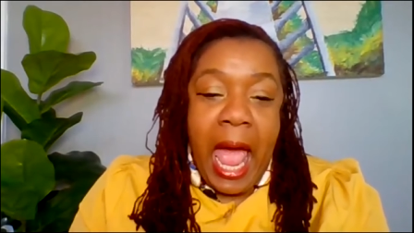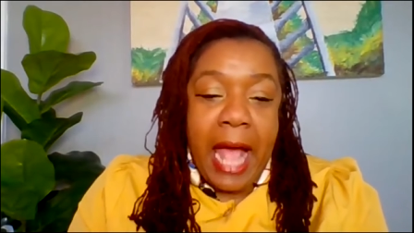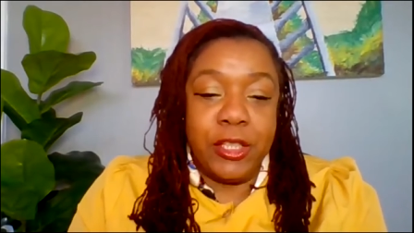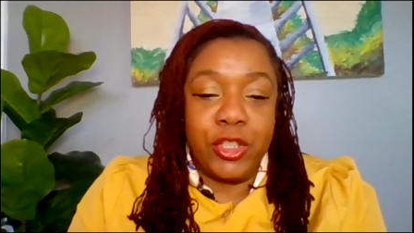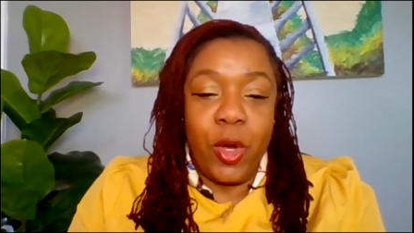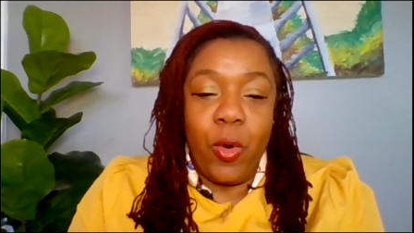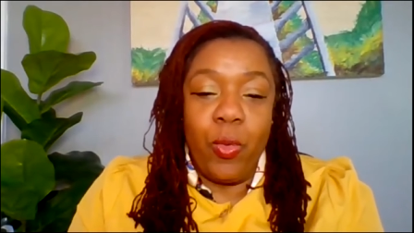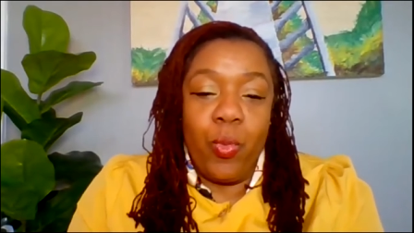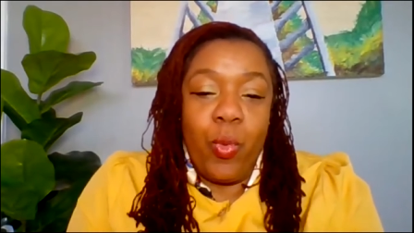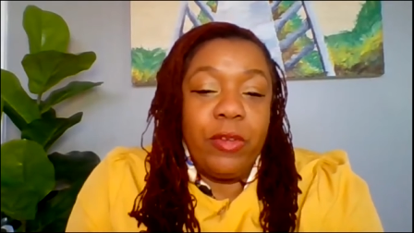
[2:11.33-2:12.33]
And so
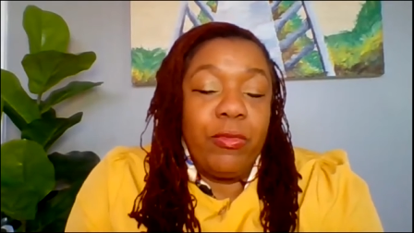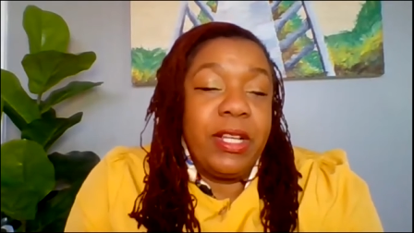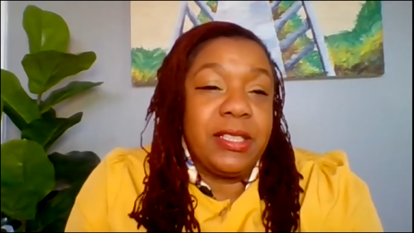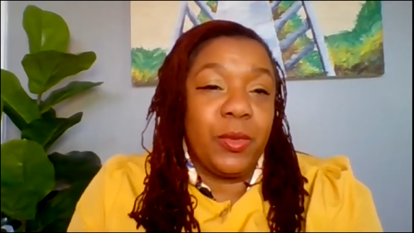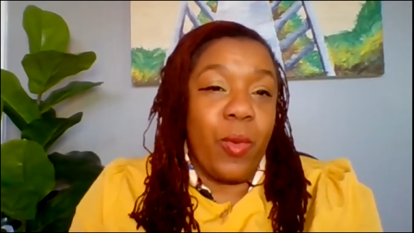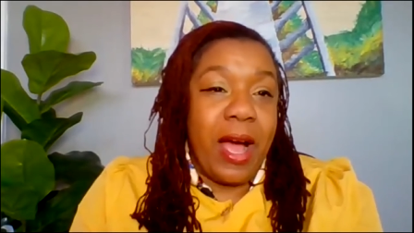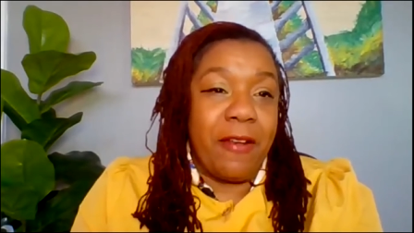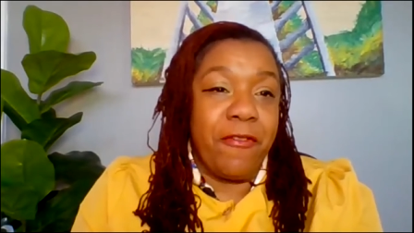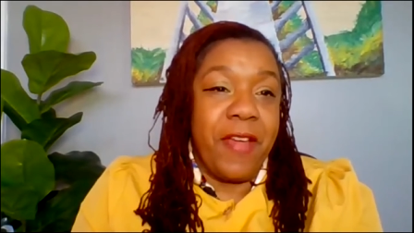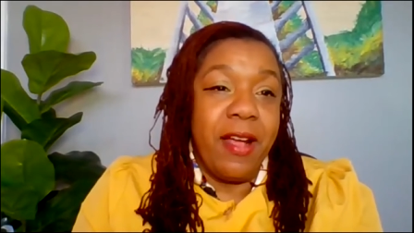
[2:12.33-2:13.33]
one reason why
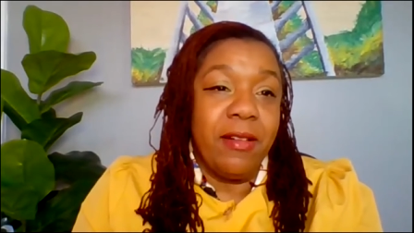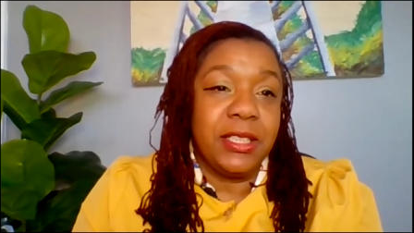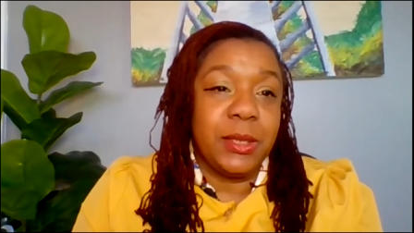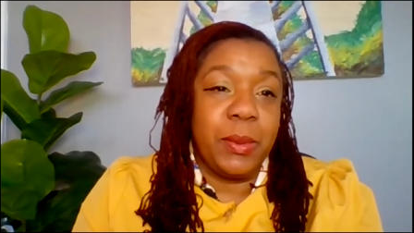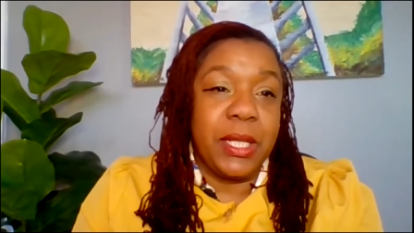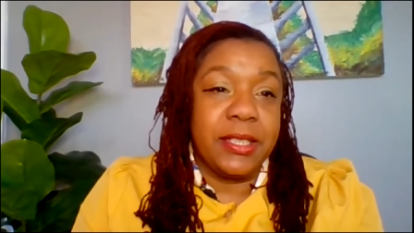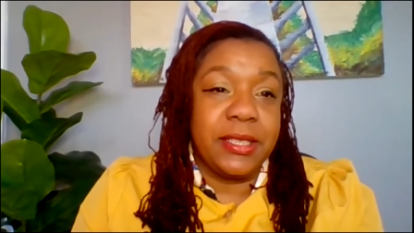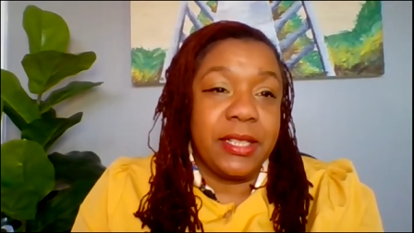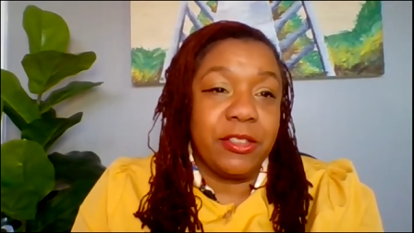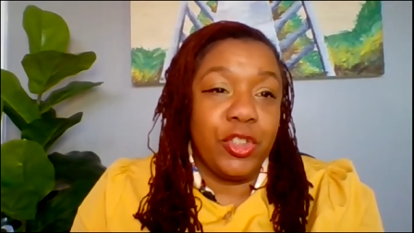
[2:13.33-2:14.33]
it fails is
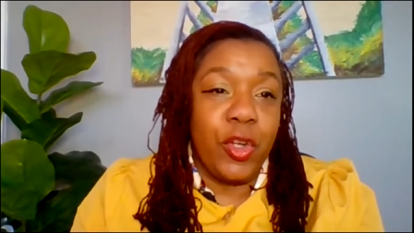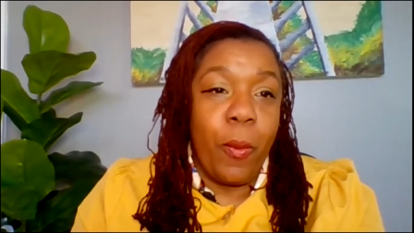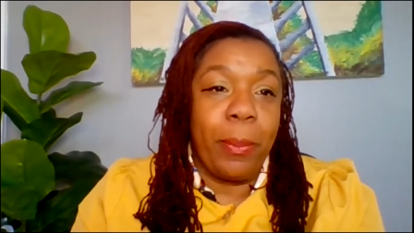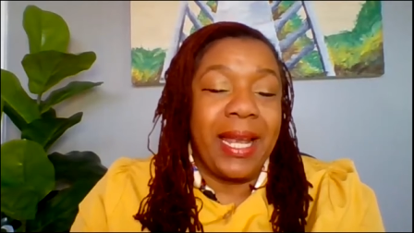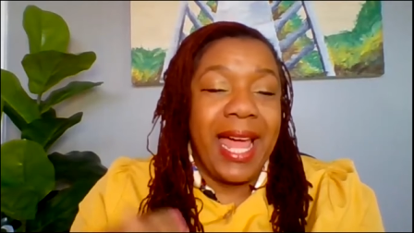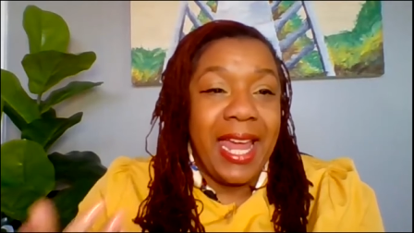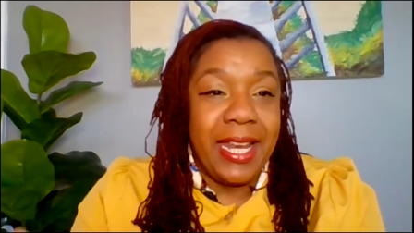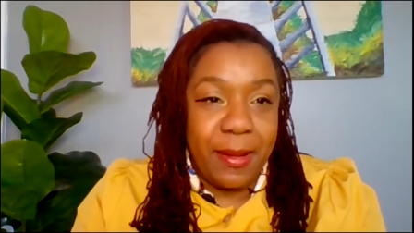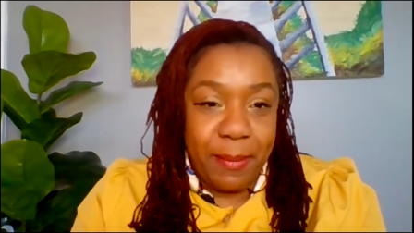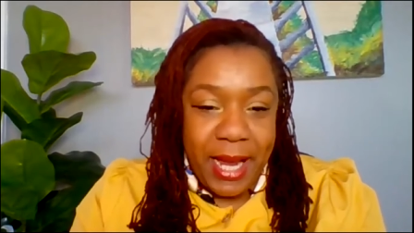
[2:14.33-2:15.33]
because there's no
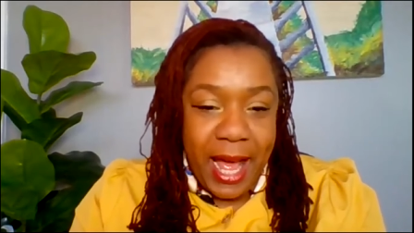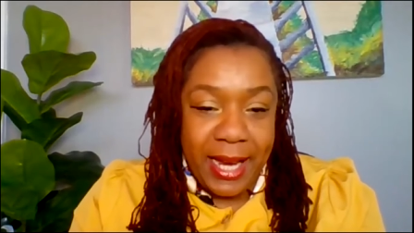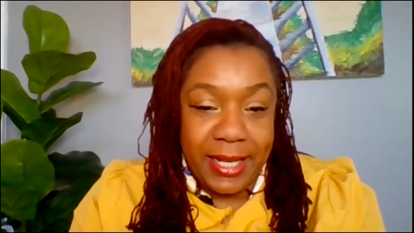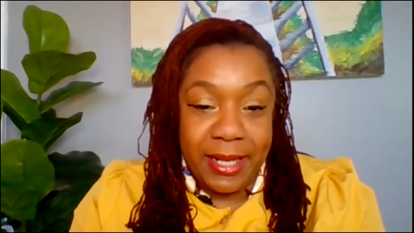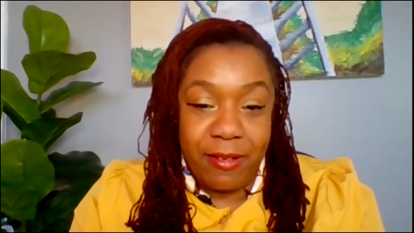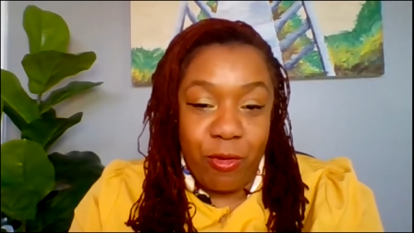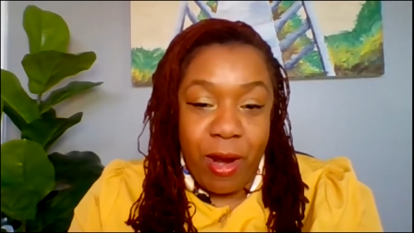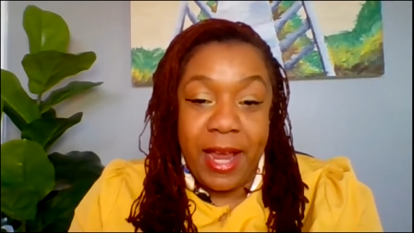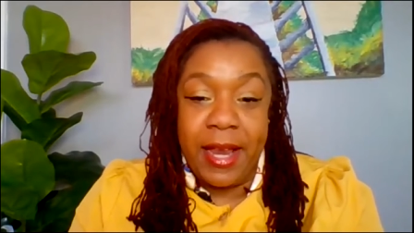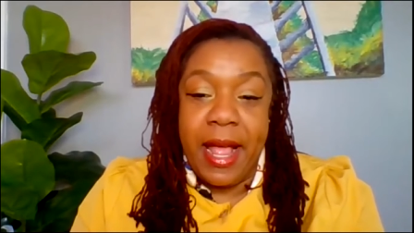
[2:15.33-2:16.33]
planning behind it,
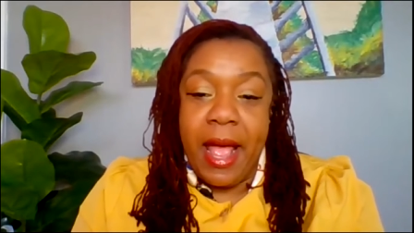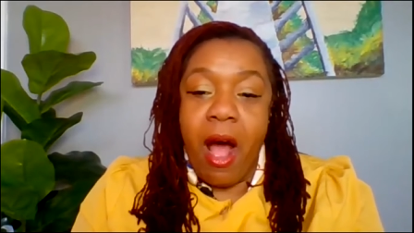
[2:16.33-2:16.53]
right?